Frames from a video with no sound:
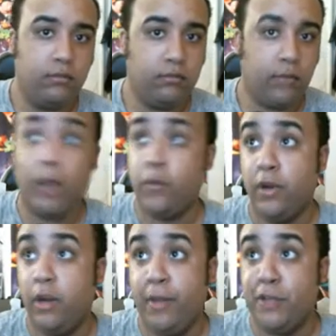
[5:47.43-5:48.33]
That was one
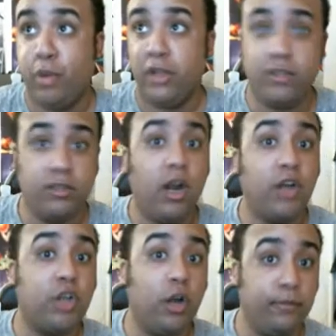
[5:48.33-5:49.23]
of the best parts of the entire
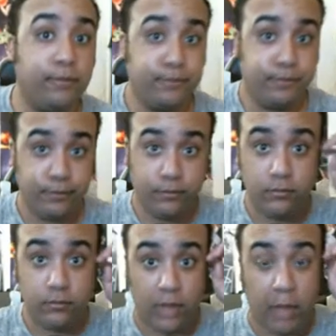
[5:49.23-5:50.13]
show.
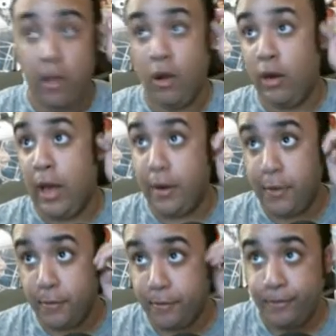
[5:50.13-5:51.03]
I'm not going to lie to
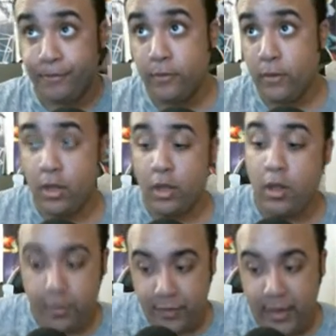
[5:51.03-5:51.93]
you.
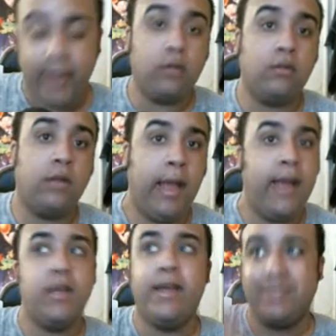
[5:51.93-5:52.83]
That
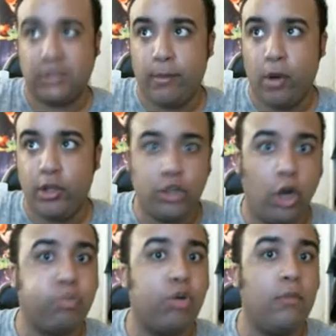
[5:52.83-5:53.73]
and the Samoa
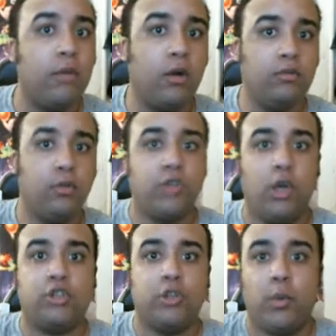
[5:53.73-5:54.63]
Joe promo was
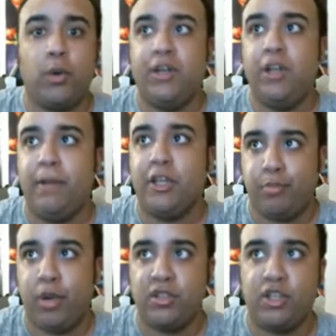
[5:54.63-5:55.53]
also one of the best
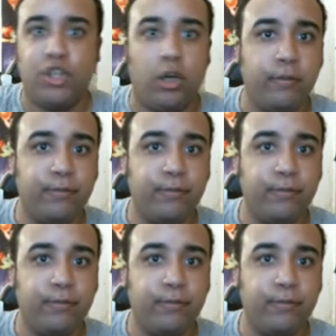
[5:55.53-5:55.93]
parts of the show.